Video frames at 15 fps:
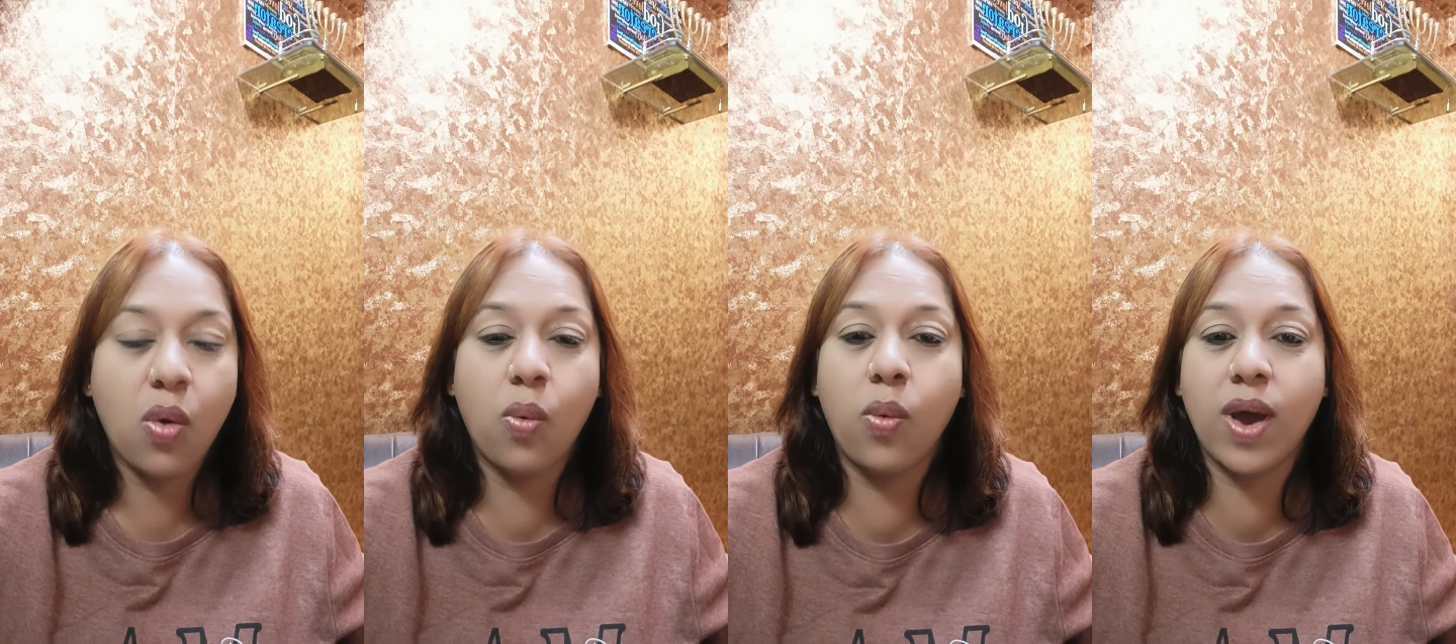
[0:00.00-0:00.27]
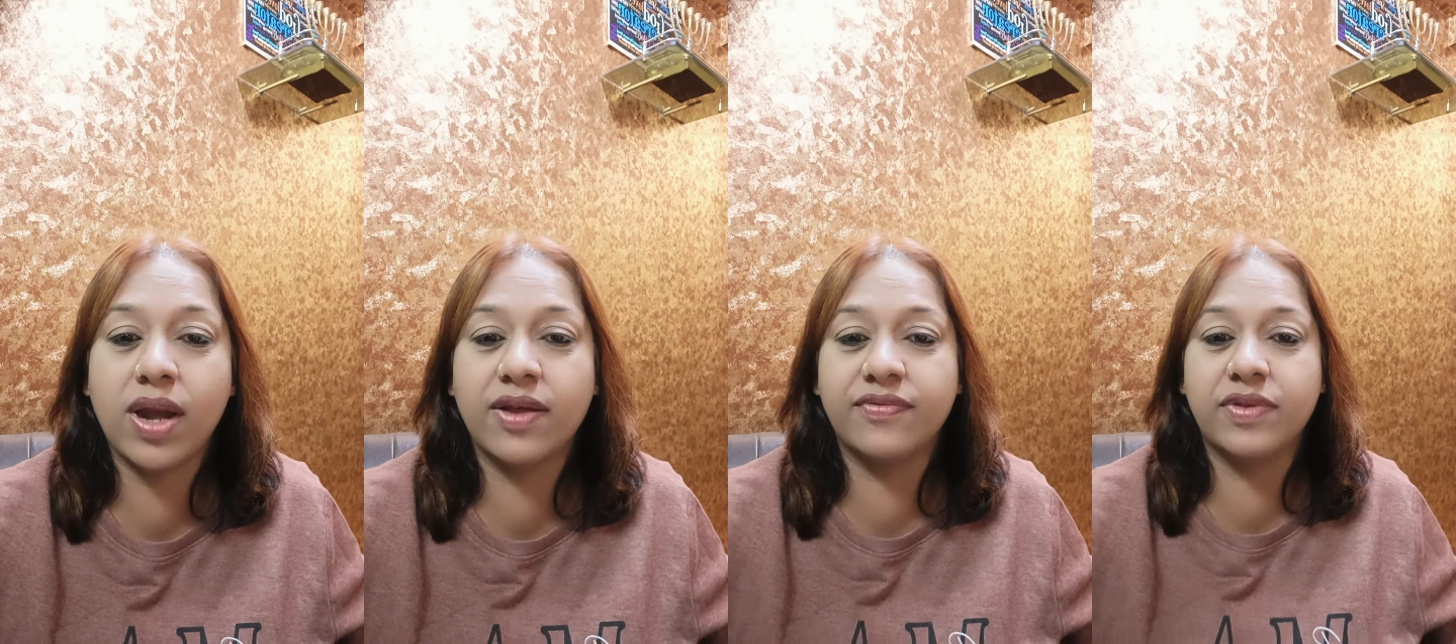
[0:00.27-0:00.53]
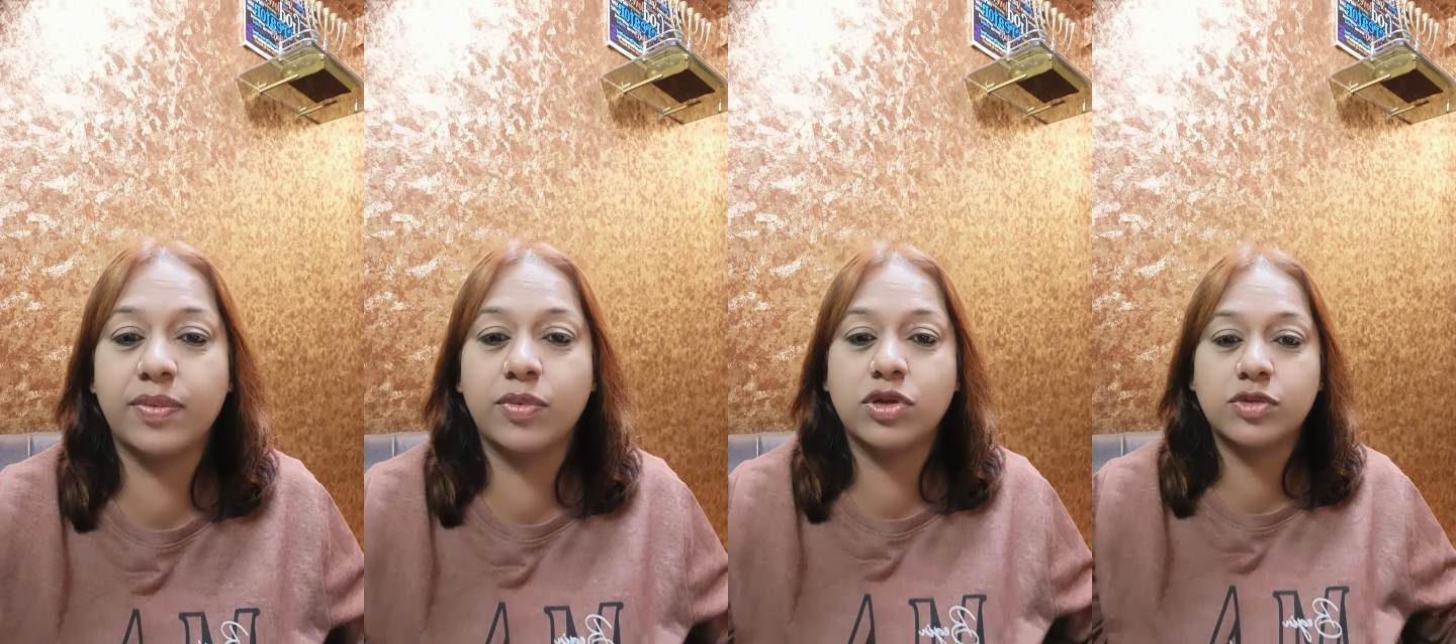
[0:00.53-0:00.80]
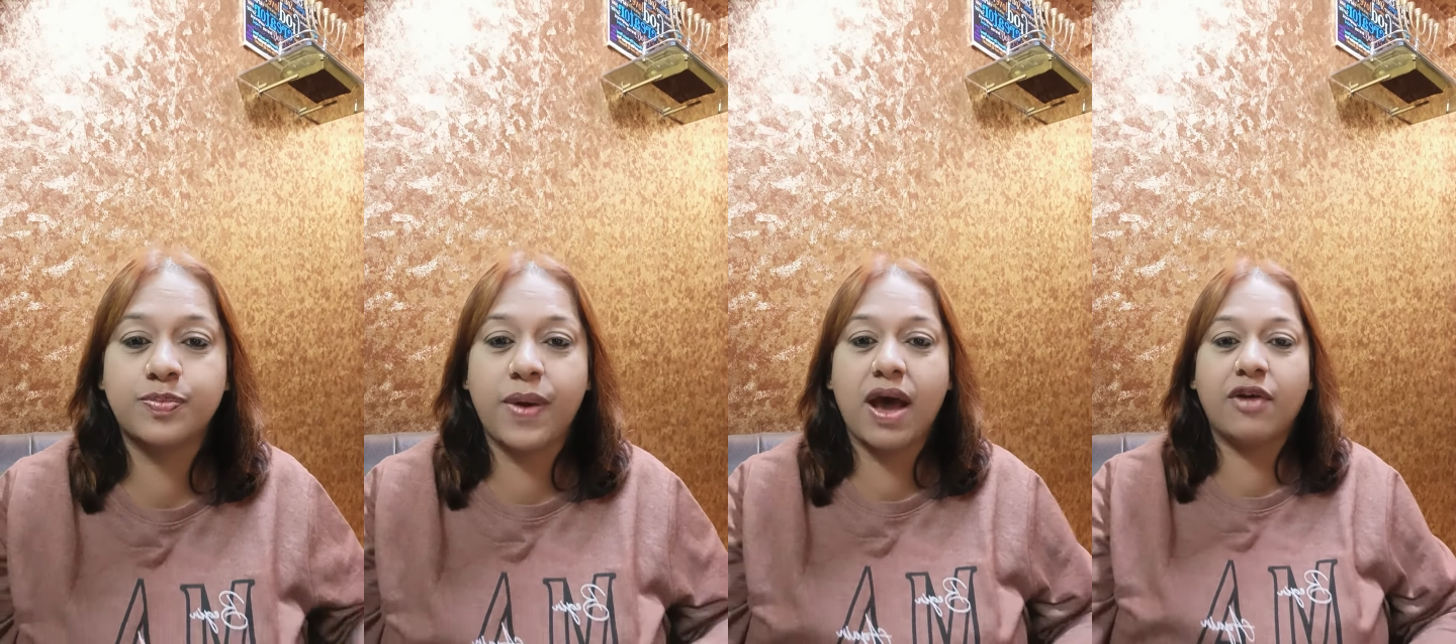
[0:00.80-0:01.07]
one of the
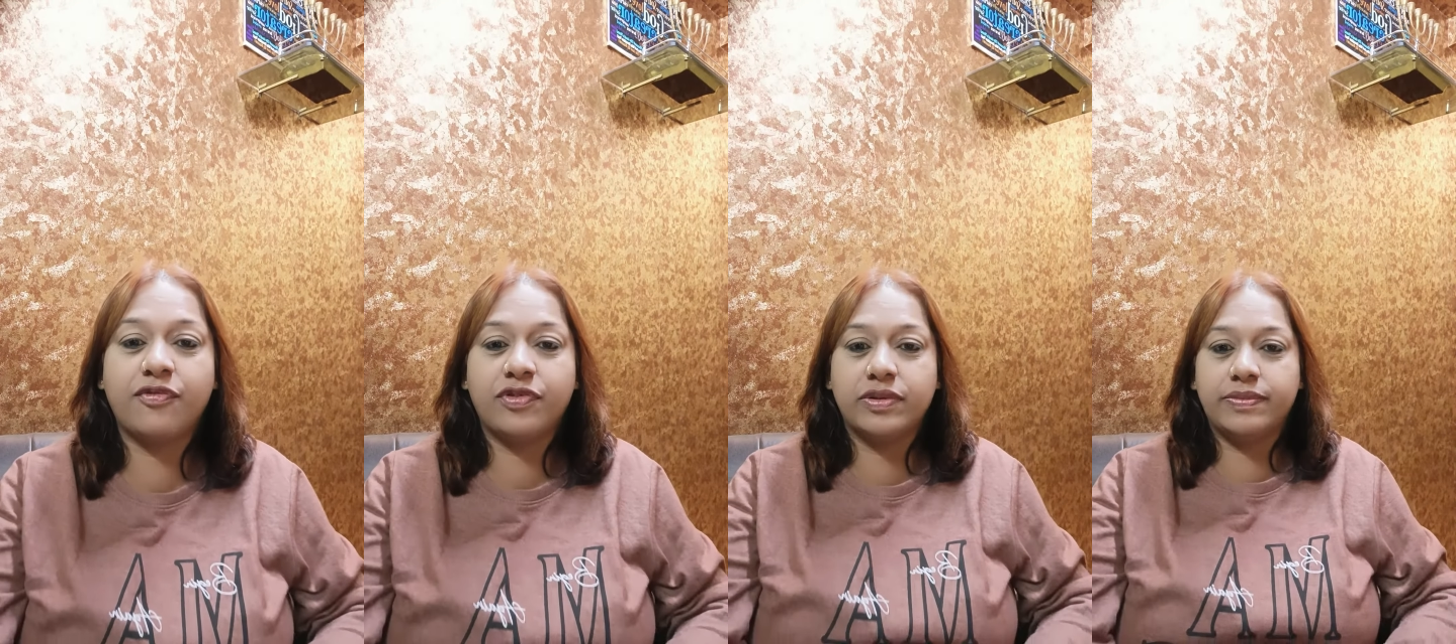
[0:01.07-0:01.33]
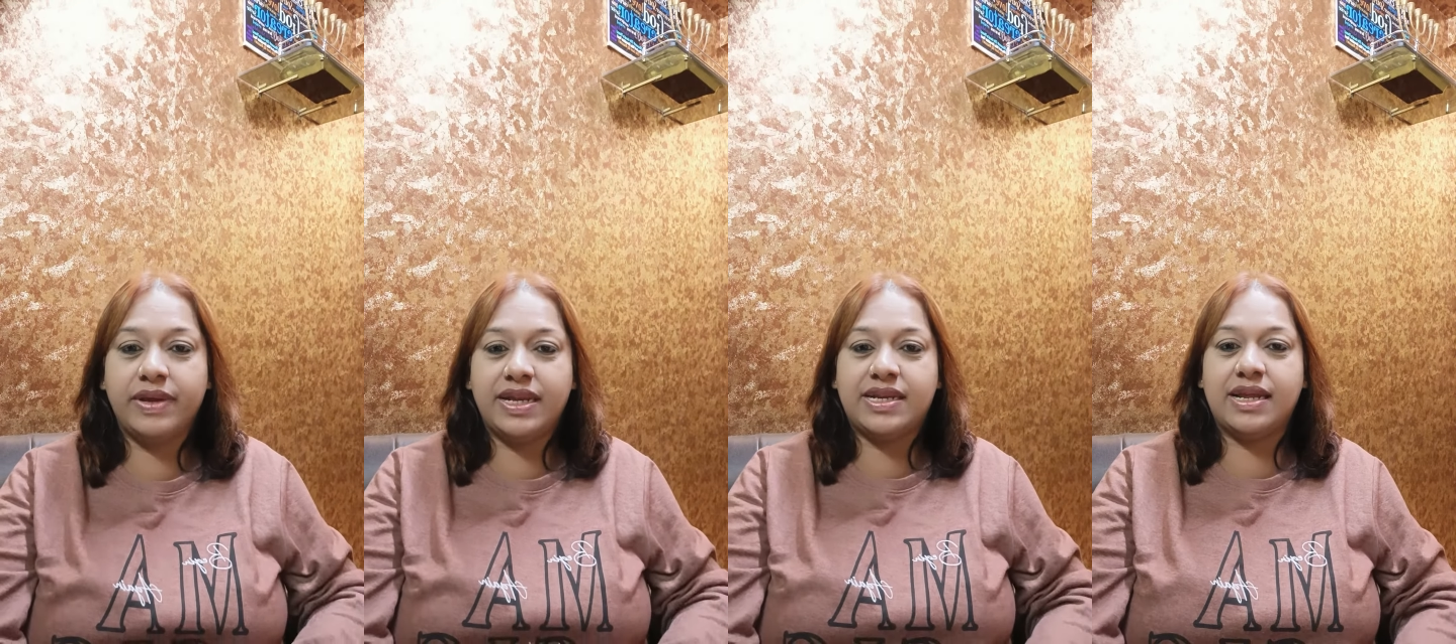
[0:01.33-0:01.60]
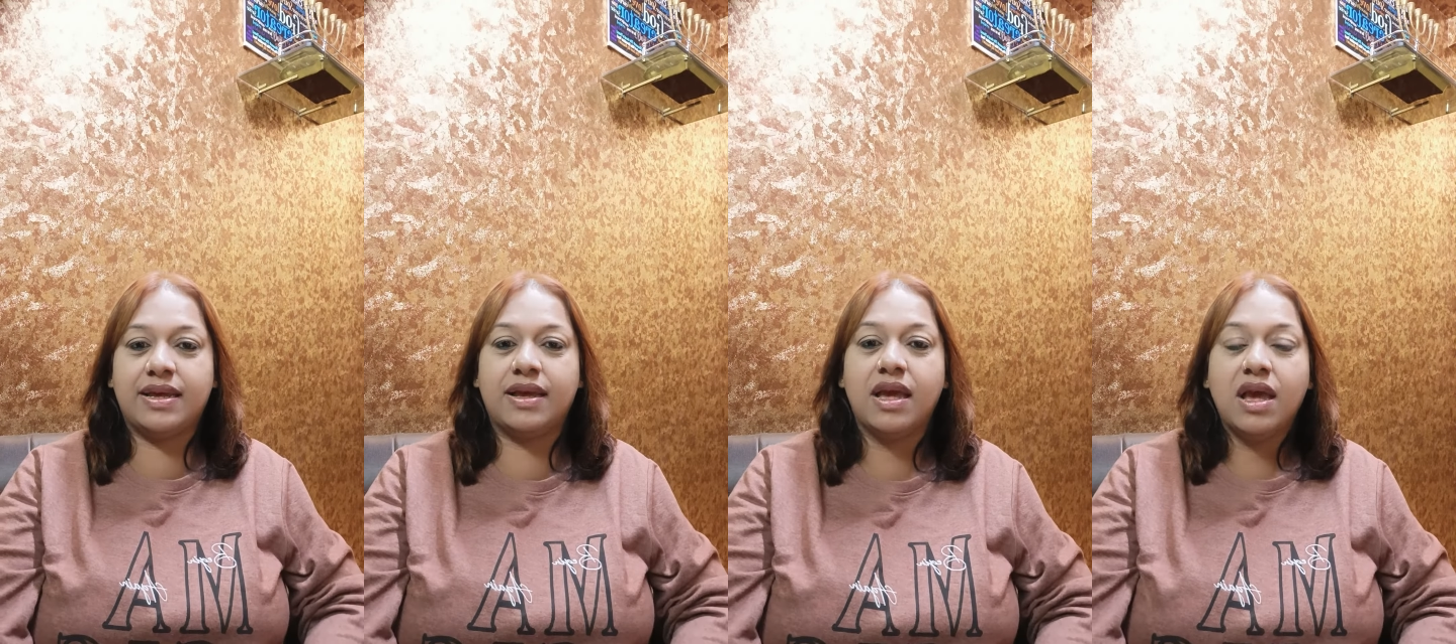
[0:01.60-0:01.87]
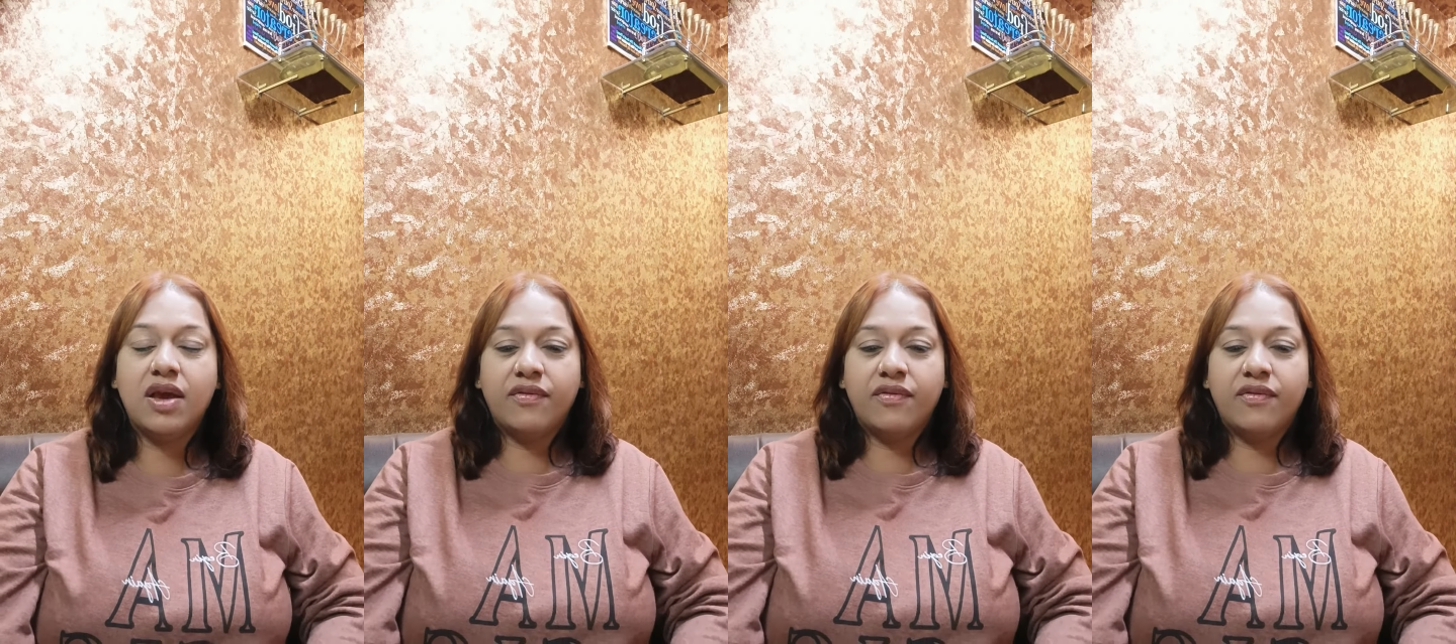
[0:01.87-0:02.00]
most powerful meetings